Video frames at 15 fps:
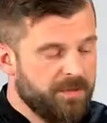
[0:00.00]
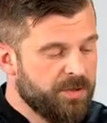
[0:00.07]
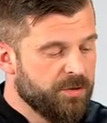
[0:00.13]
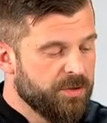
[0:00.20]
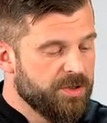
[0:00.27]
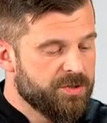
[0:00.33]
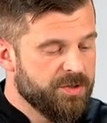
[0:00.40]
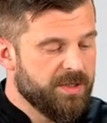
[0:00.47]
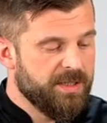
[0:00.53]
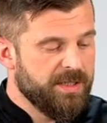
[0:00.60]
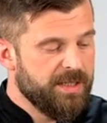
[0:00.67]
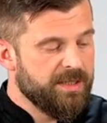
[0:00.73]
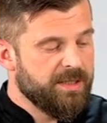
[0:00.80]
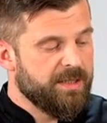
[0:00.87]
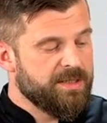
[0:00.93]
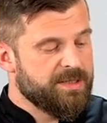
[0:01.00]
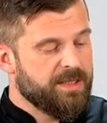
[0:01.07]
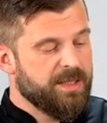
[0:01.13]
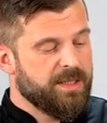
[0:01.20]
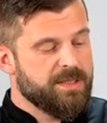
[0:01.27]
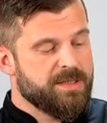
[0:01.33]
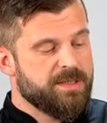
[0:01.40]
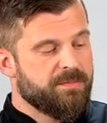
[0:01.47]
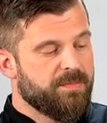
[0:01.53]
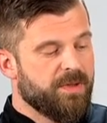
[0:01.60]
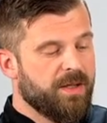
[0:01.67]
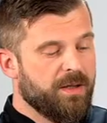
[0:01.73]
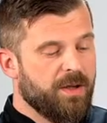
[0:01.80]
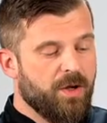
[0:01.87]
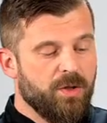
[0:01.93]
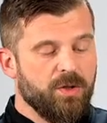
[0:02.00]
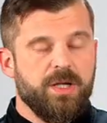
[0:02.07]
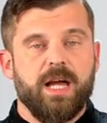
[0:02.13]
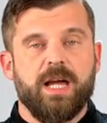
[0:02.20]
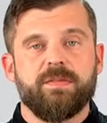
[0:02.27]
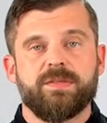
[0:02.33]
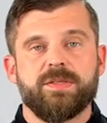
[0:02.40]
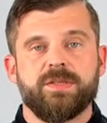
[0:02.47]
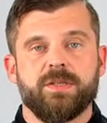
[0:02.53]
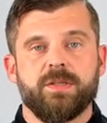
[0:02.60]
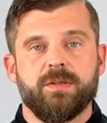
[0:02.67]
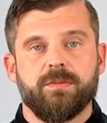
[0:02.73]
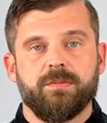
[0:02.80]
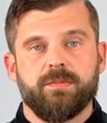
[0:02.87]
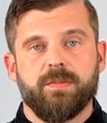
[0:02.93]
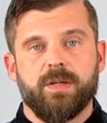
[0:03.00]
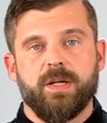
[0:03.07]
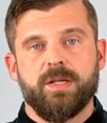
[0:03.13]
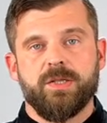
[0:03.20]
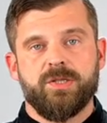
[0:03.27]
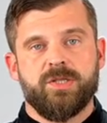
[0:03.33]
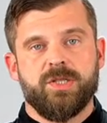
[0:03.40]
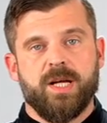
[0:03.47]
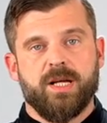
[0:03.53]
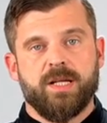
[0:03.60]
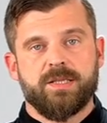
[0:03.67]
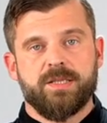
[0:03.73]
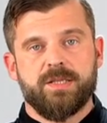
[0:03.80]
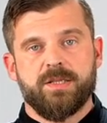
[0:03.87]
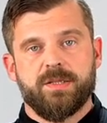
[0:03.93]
In order to clean these things, all you have to do is just